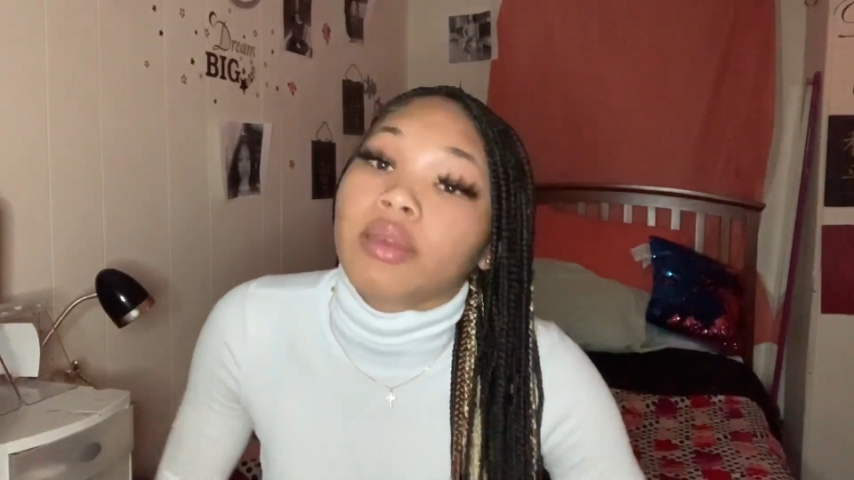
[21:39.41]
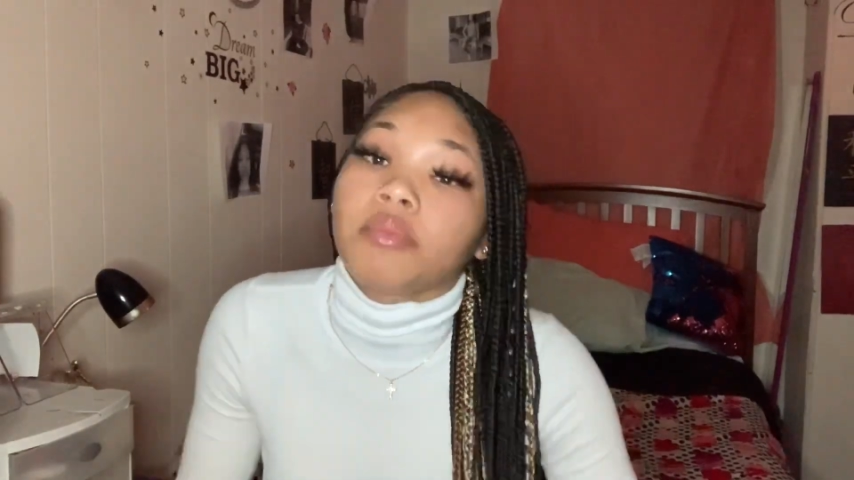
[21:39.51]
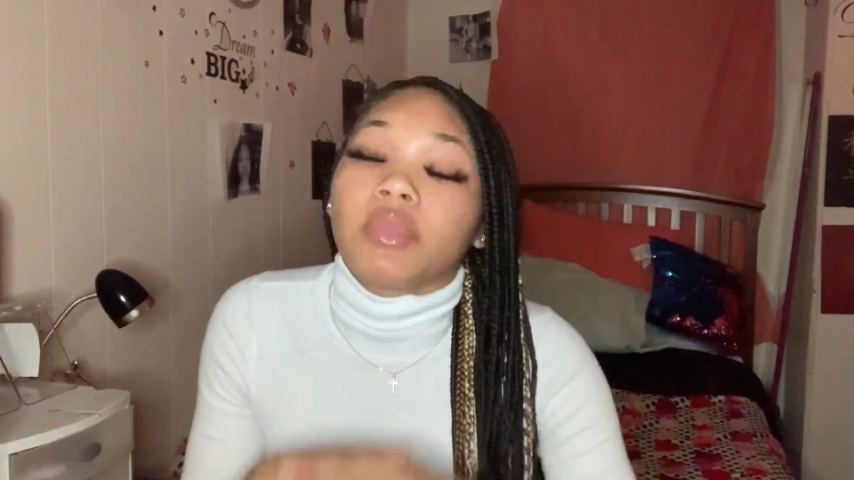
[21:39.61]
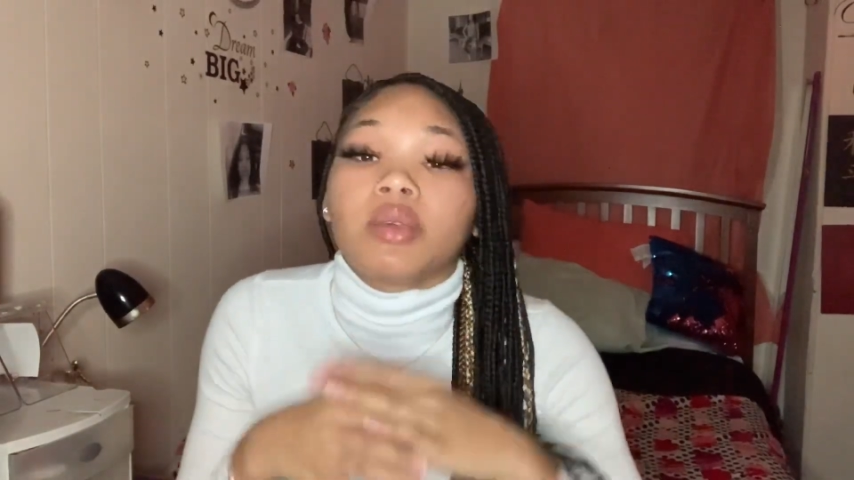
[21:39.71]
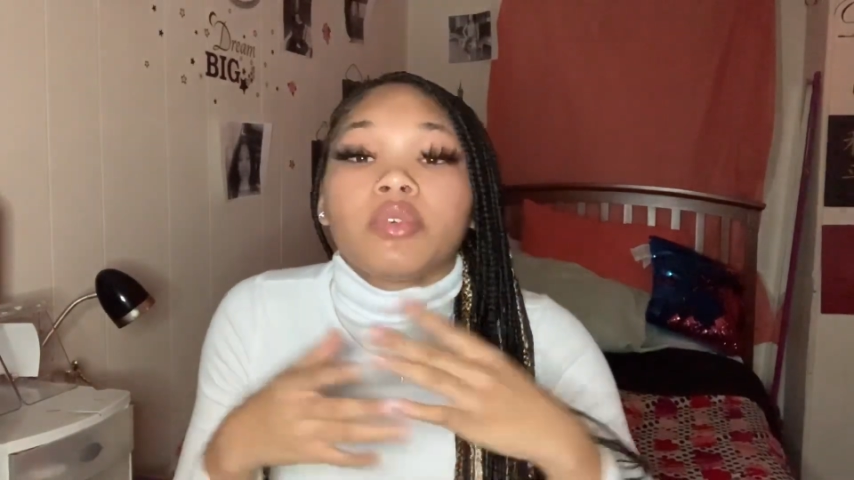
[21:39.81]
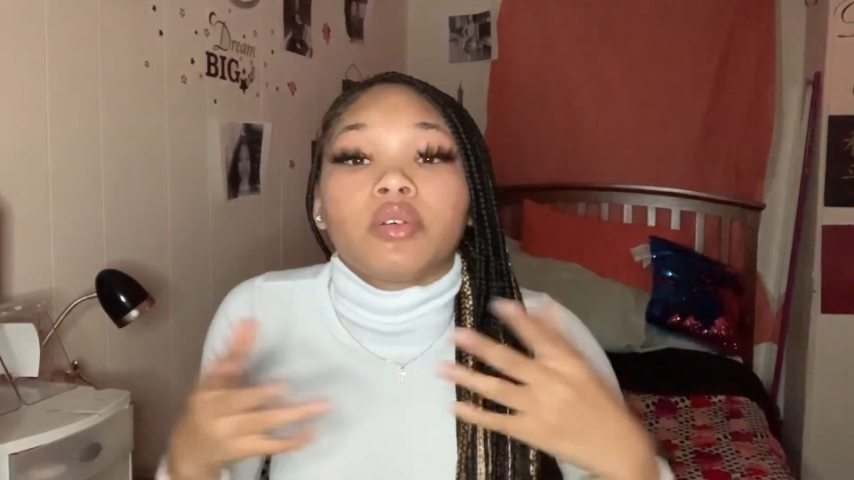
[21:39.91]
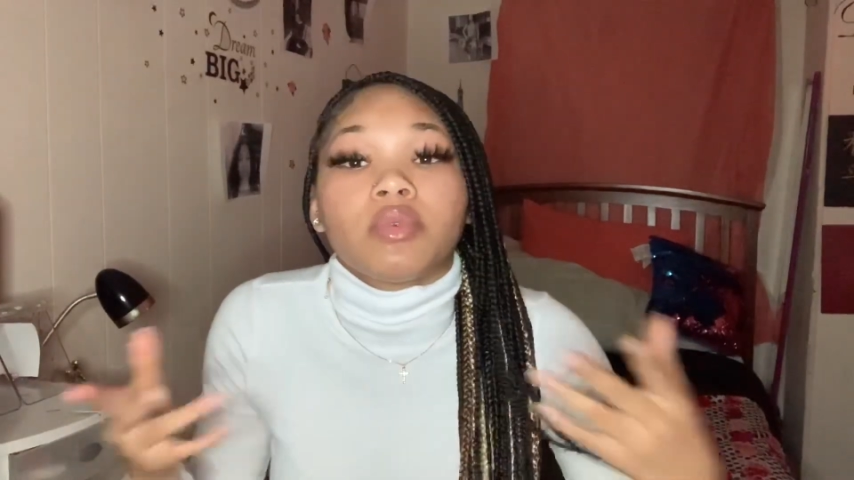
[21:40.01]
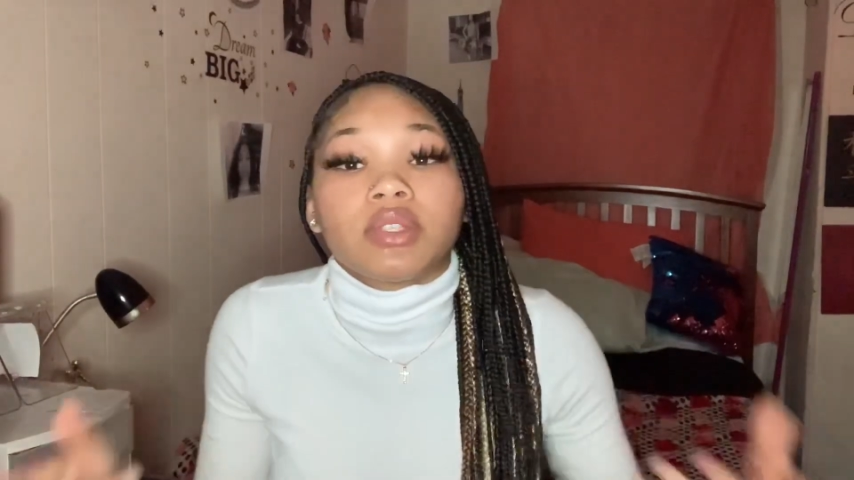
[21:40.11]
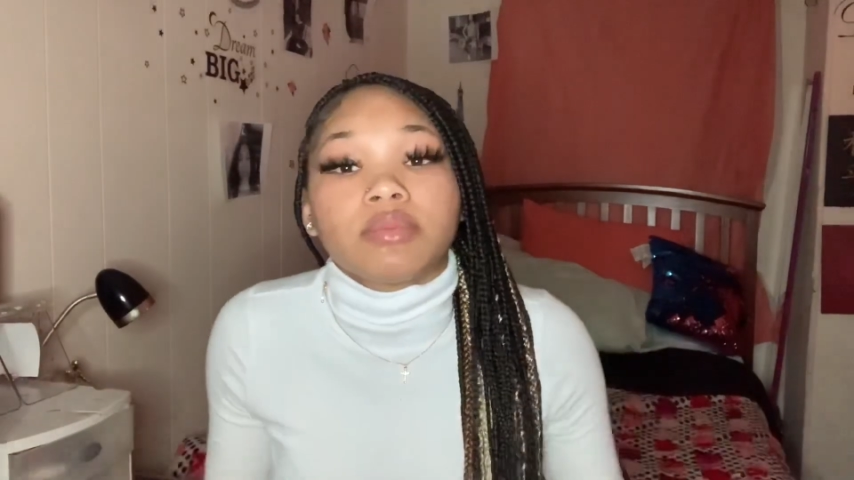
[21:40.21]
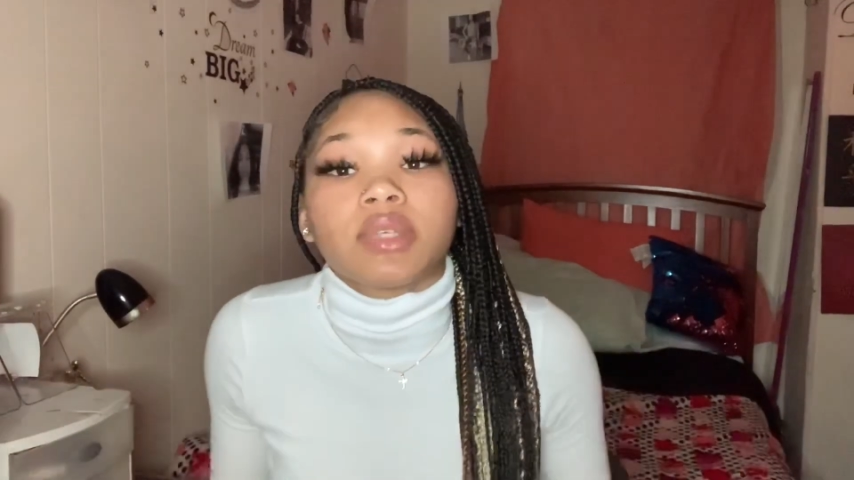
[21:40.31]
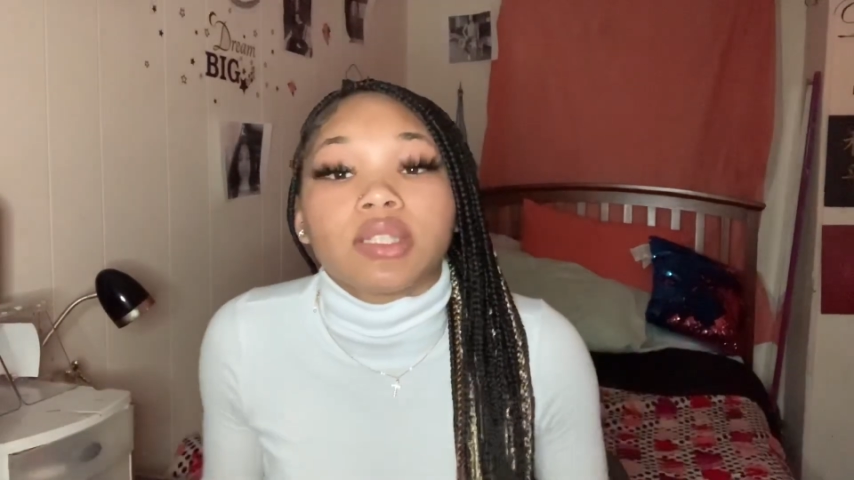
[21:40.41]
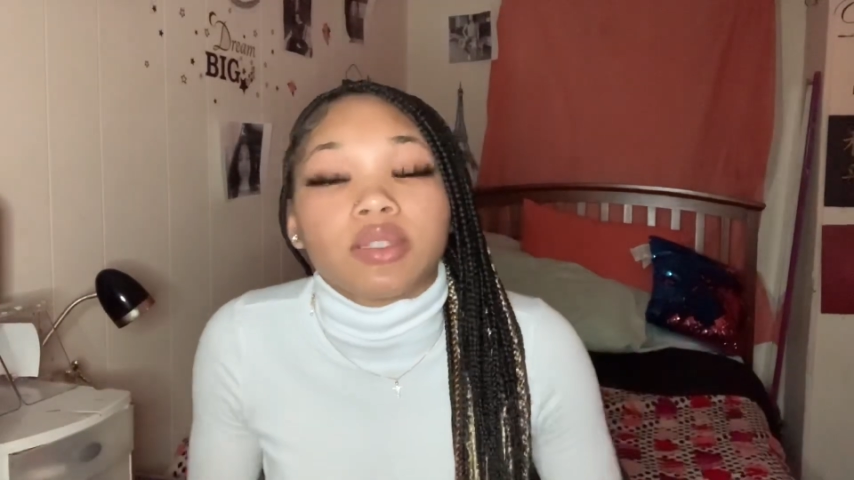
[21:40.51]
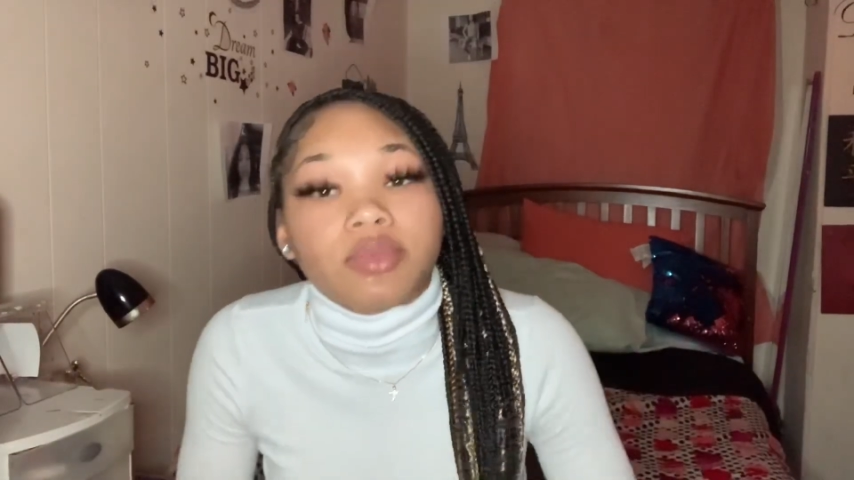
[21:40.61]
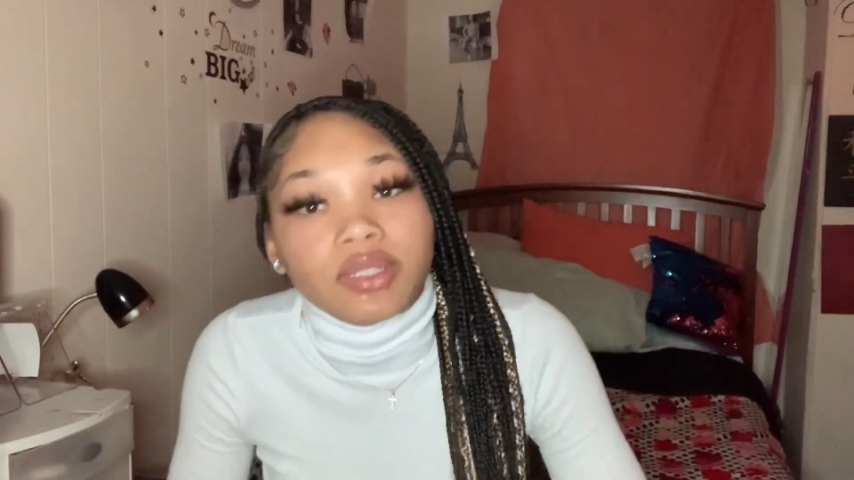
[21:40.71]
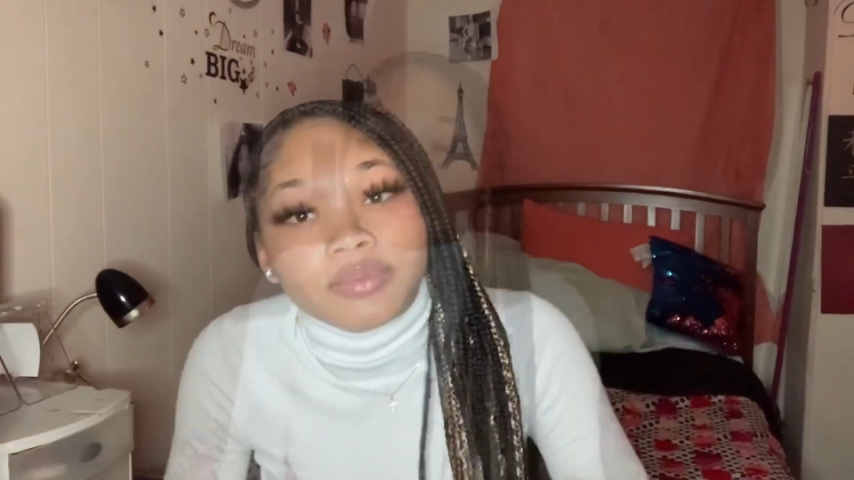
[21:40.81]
Maybe it wasn't meant to be.